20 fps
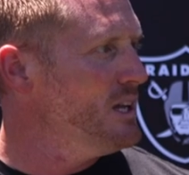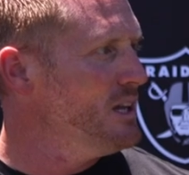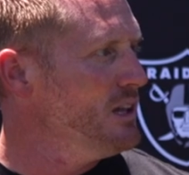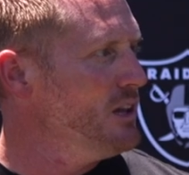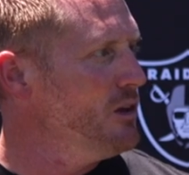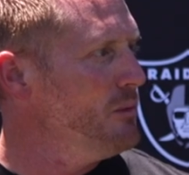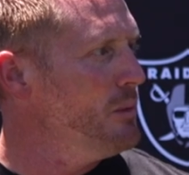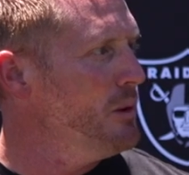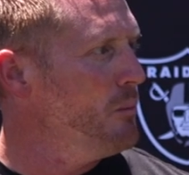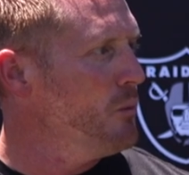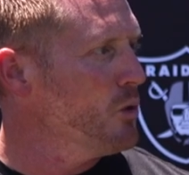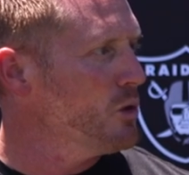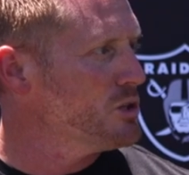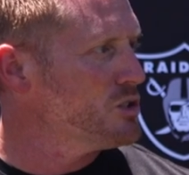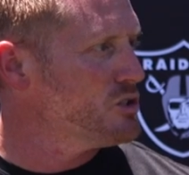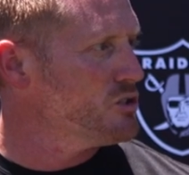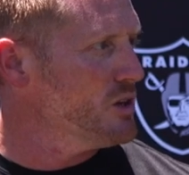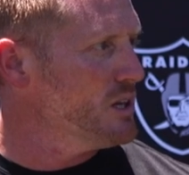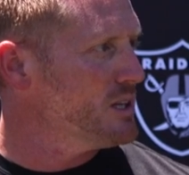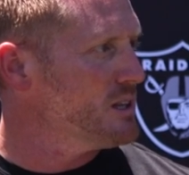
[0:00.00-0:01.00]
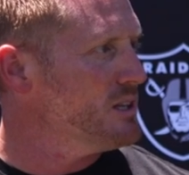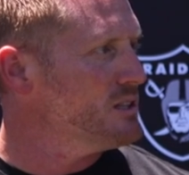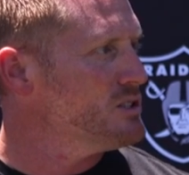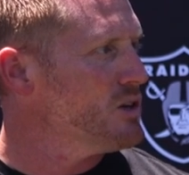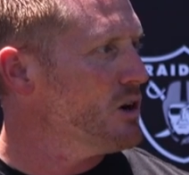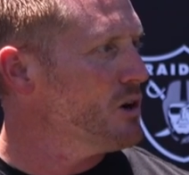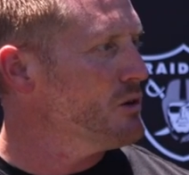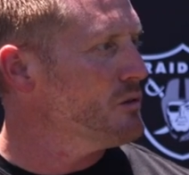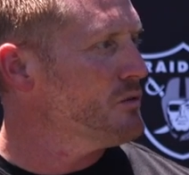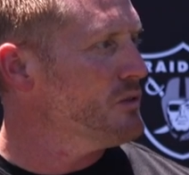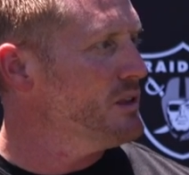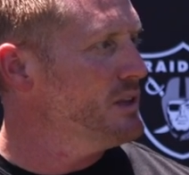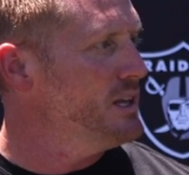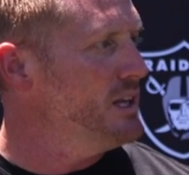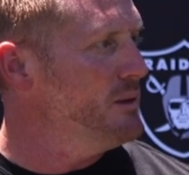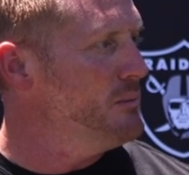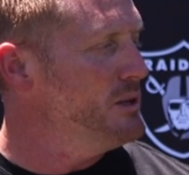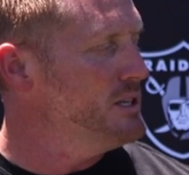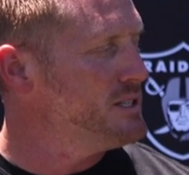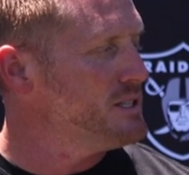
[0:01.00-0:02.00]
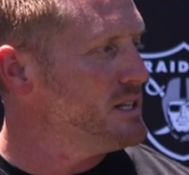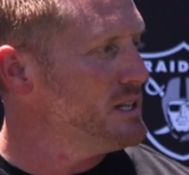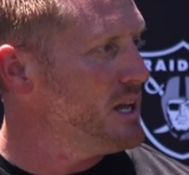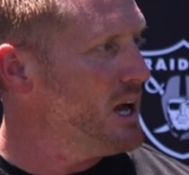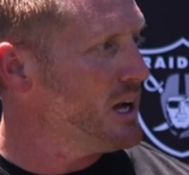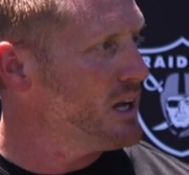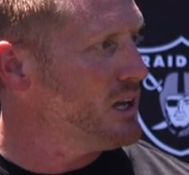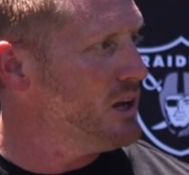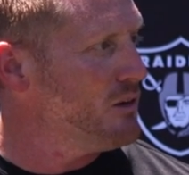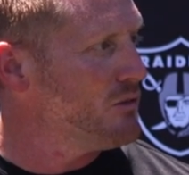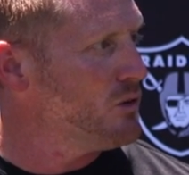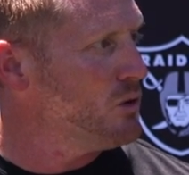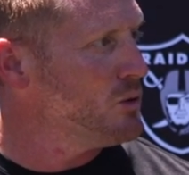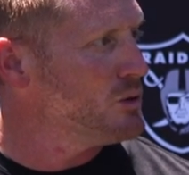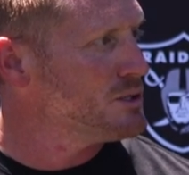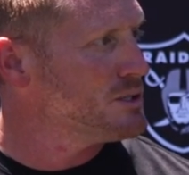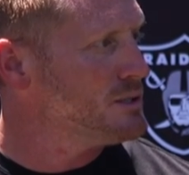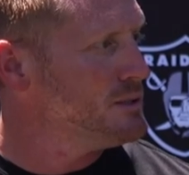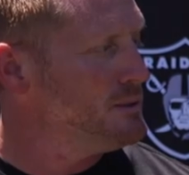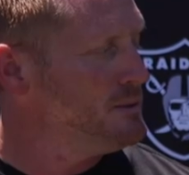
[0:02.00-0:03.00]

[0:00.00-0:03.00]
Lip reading: a little bit more strength, it's harder for the DBs to knock you off course.